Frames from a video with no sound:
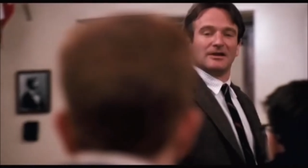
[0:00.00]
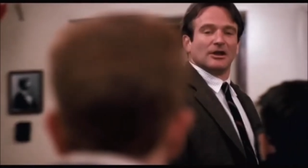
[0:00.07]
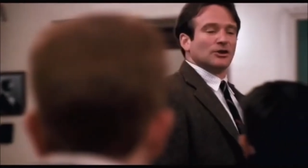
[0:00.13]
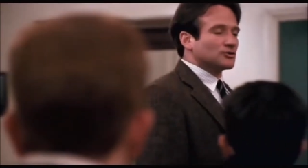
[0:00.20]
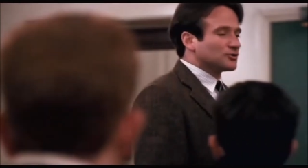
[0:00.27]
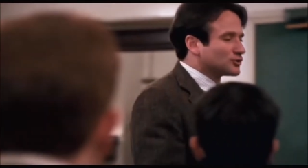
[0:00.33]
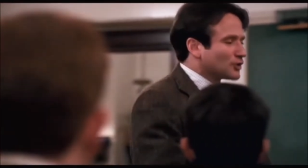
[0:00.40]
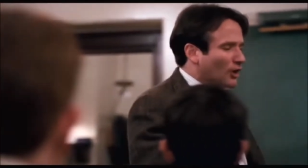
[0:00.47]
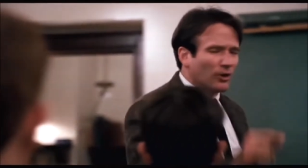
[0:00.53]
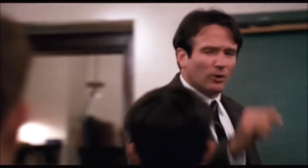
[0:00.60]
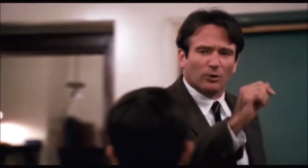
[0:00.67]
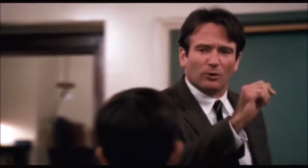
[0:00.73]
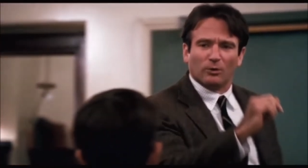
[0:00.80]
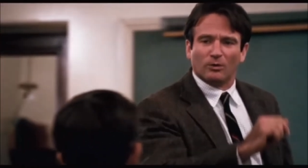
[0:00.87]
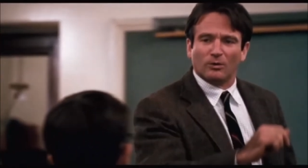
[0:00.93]
No,
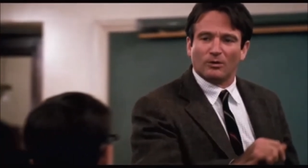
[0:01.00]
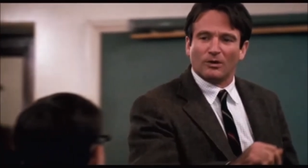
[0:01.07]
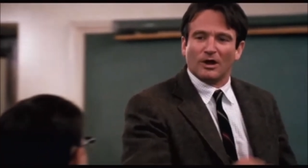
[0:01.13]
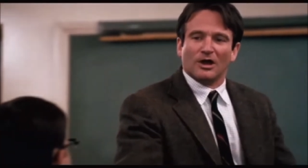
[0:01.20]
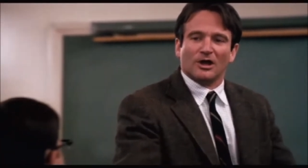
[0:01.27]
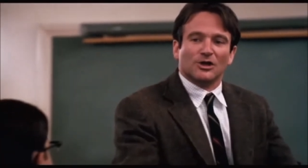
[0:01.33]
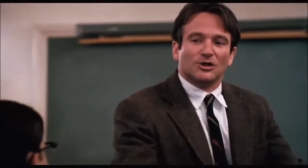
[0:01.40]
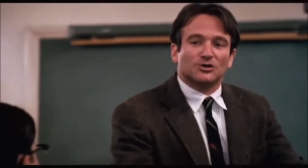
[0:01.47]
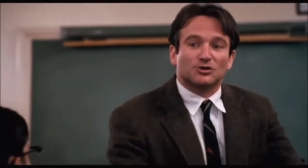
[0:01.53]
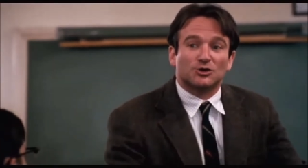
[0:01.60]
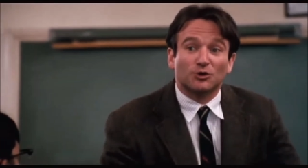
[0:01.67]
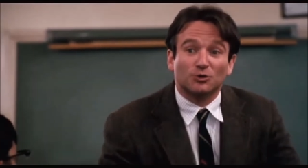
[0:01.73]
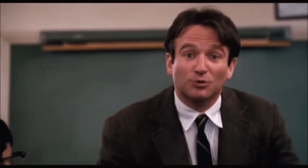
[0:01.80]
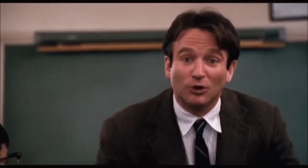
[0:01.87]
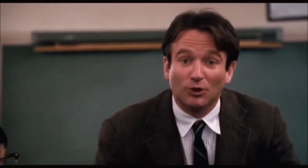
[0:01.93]
to
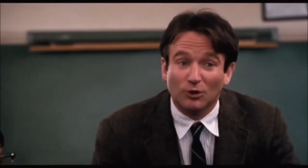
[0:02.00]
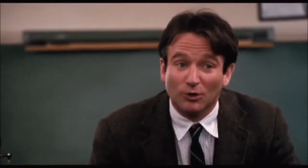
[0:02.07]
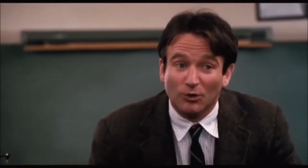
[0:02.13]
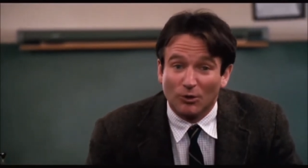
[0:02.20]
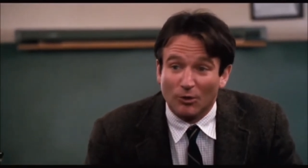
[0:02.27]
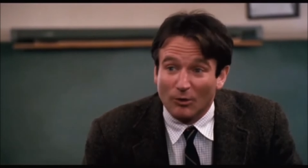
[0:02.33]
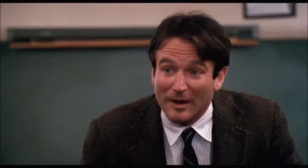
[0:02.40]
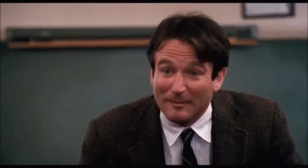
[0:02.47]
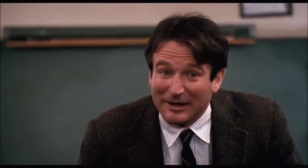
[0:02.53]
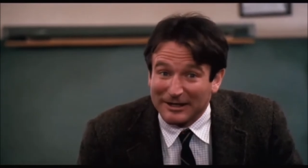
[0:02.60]
woo women.